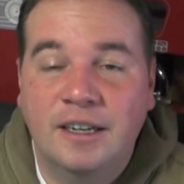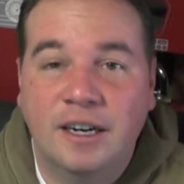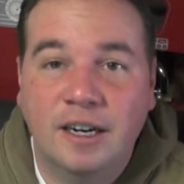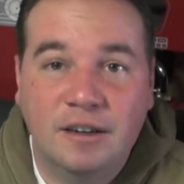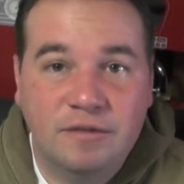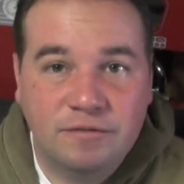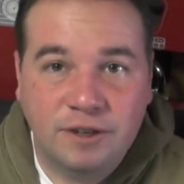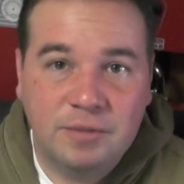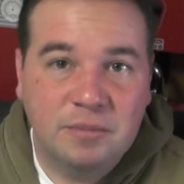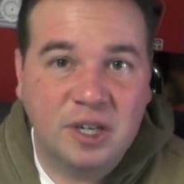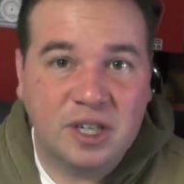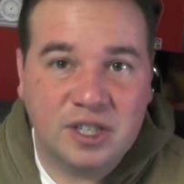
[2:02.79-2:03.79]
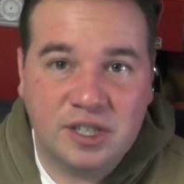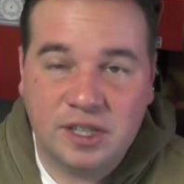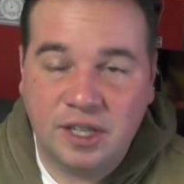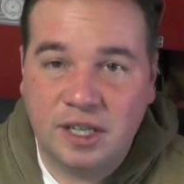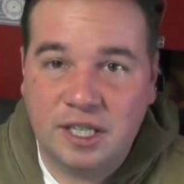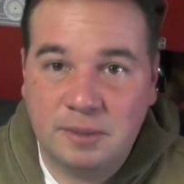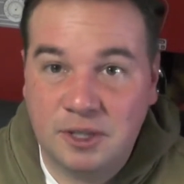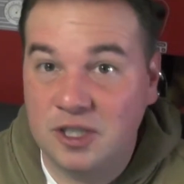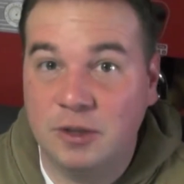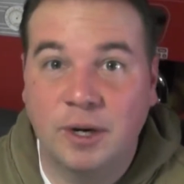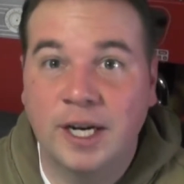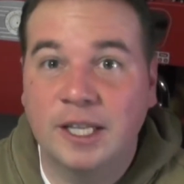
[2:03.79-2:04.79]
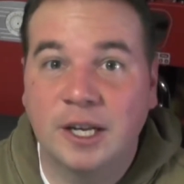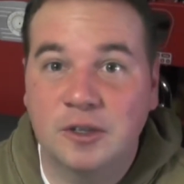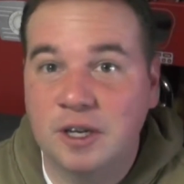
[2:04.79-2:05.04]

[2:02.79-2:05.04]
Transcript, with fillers: Uh, fun books, uh, especially the regulators.